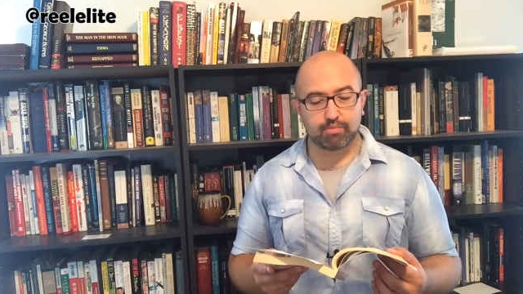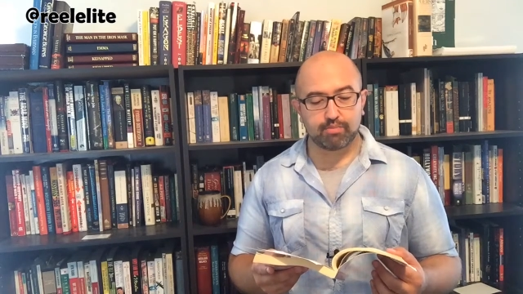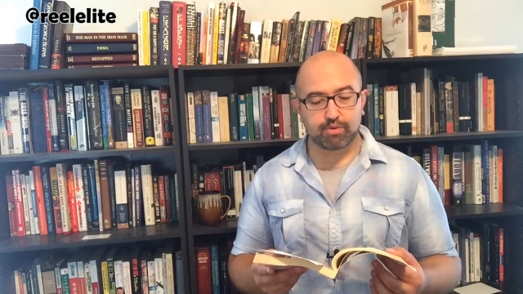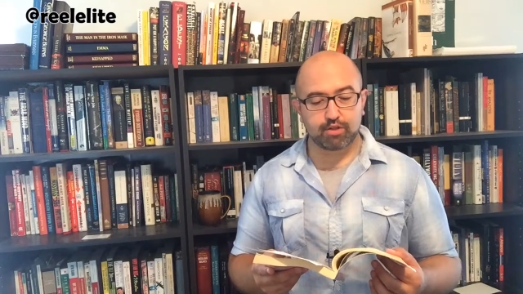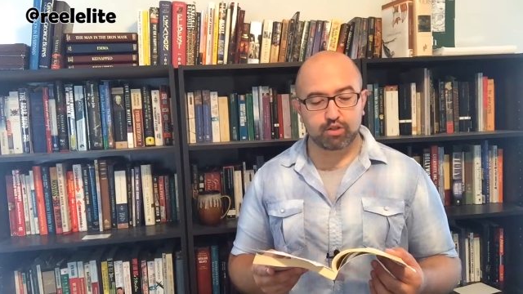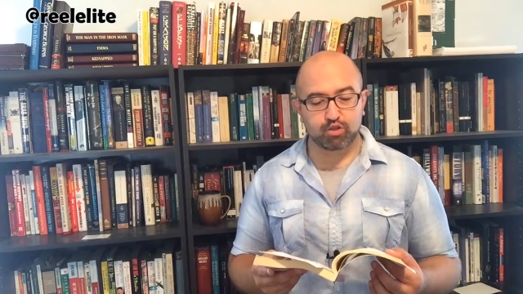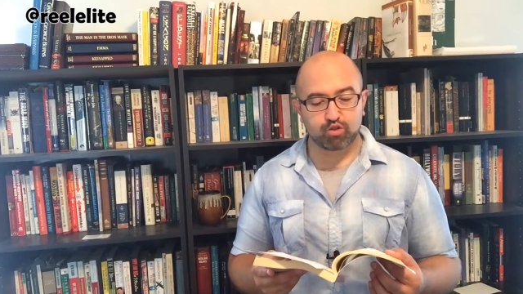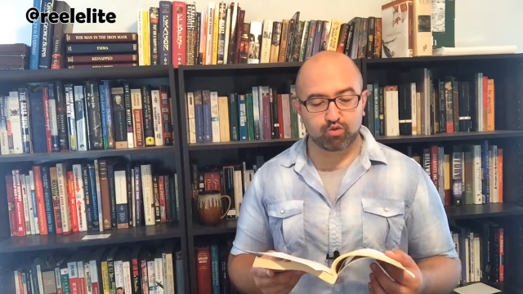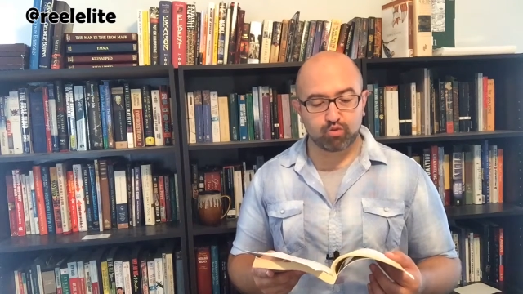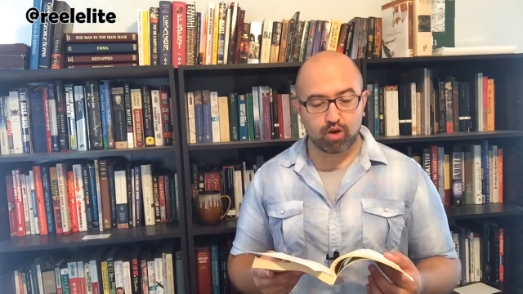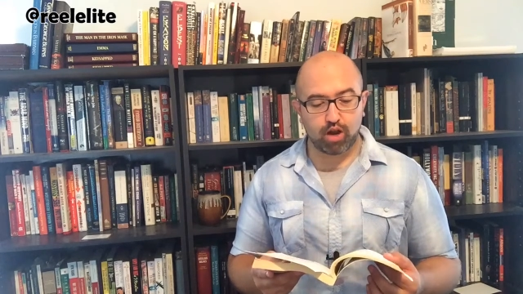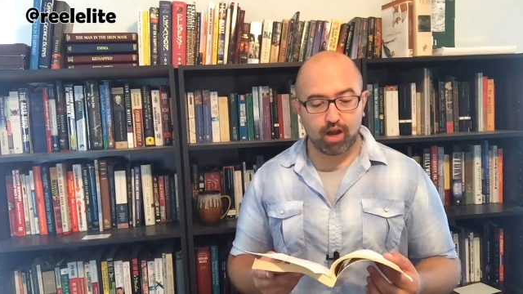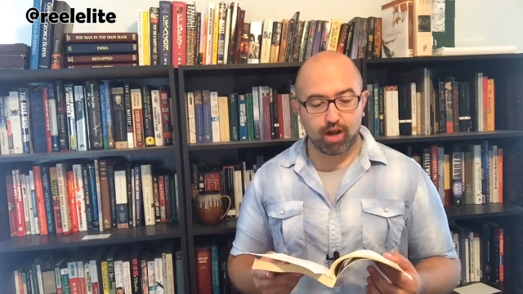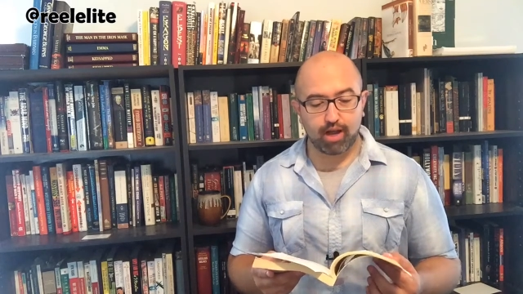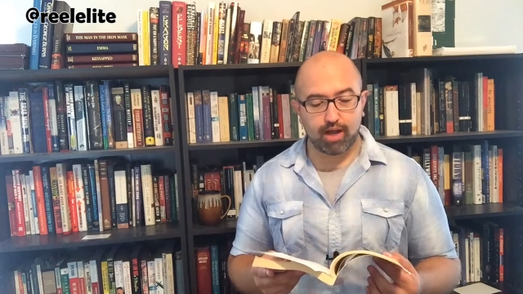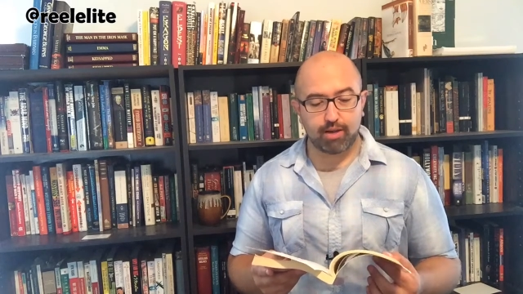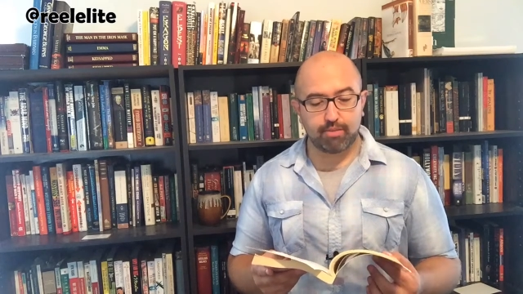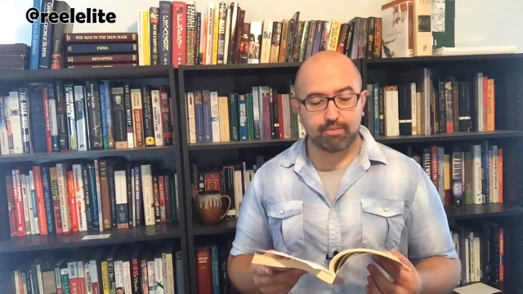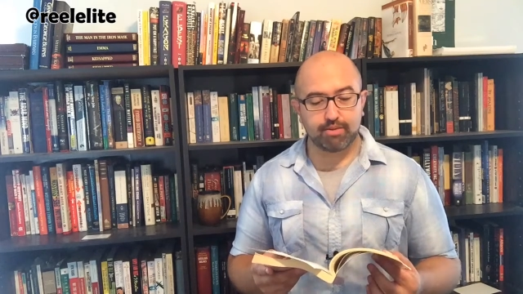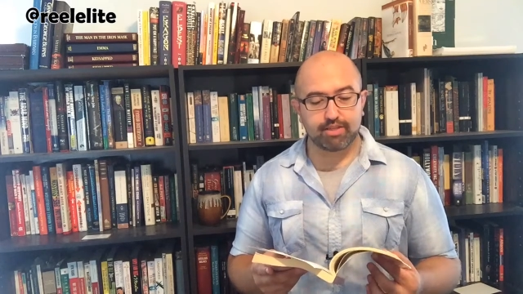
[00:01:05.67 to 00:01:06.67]

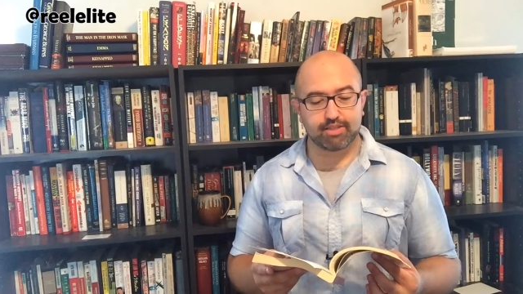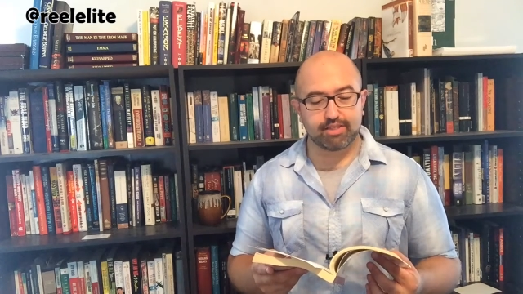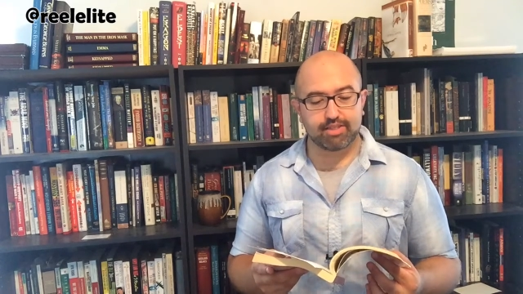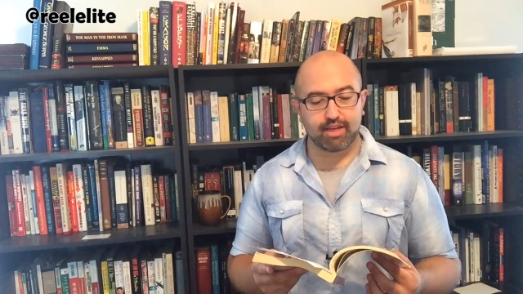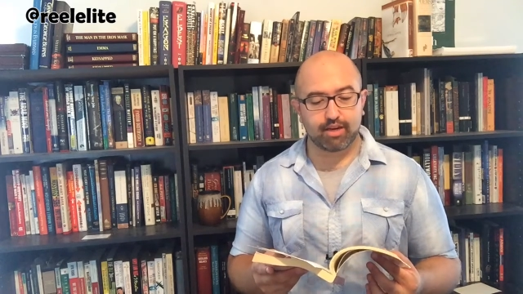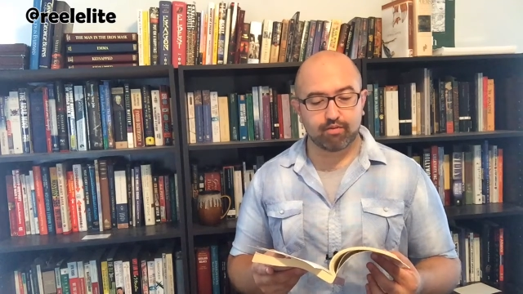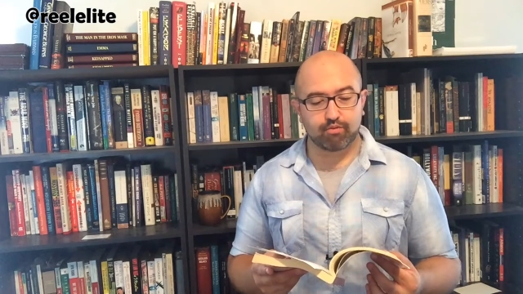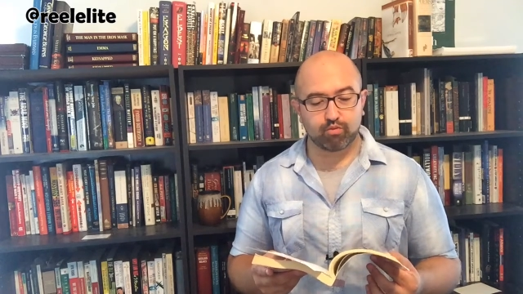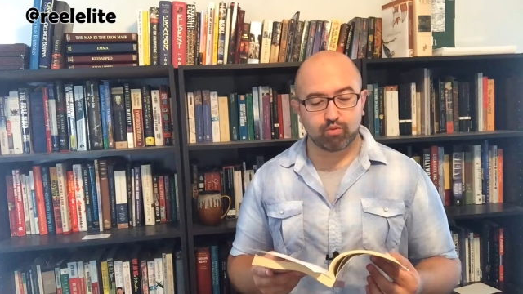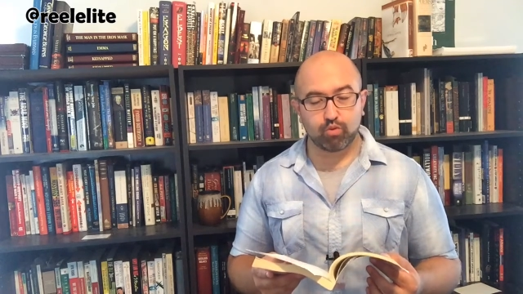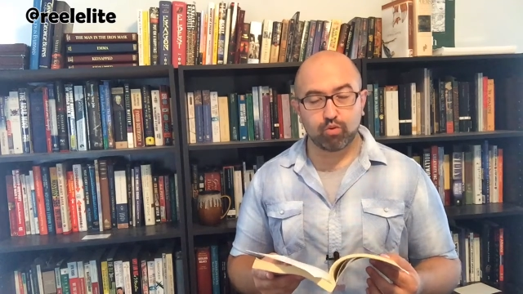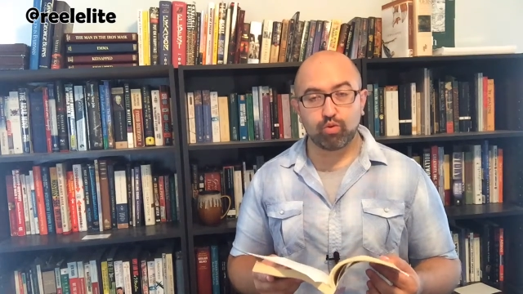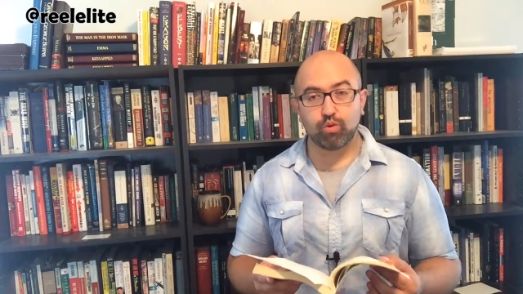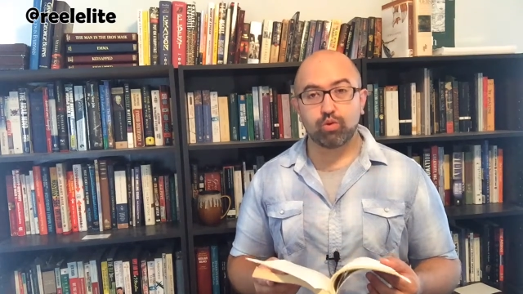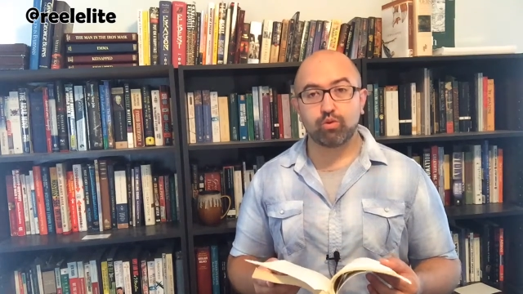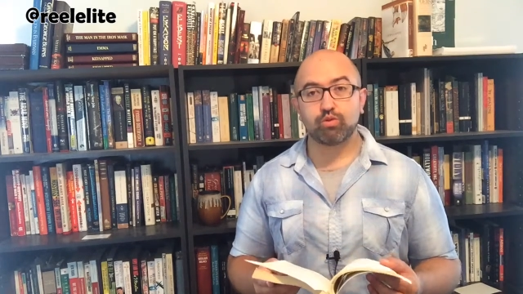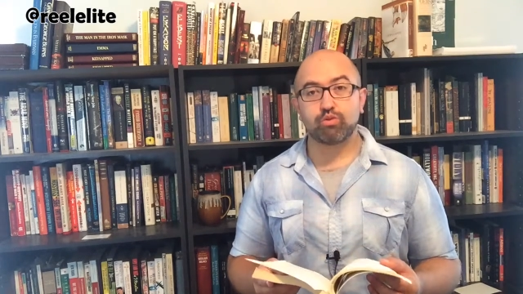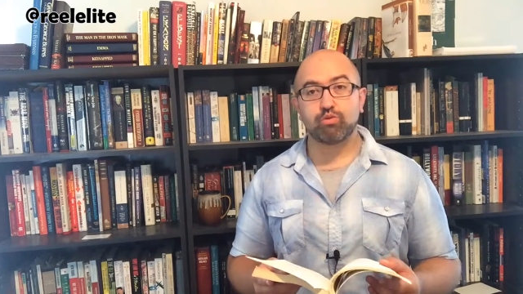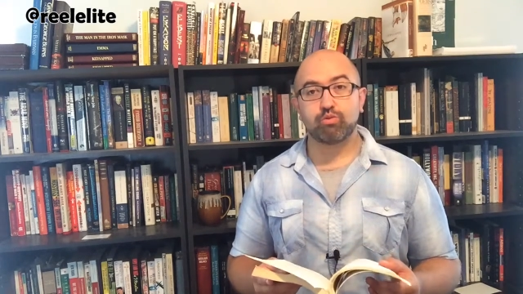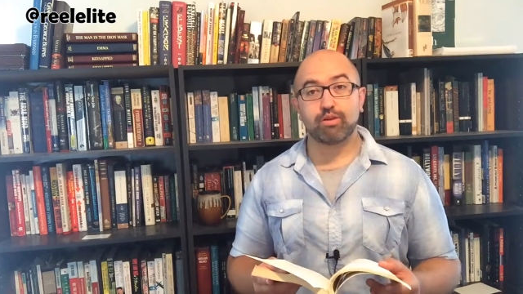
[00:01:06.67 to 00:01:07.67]
prescribed set of rules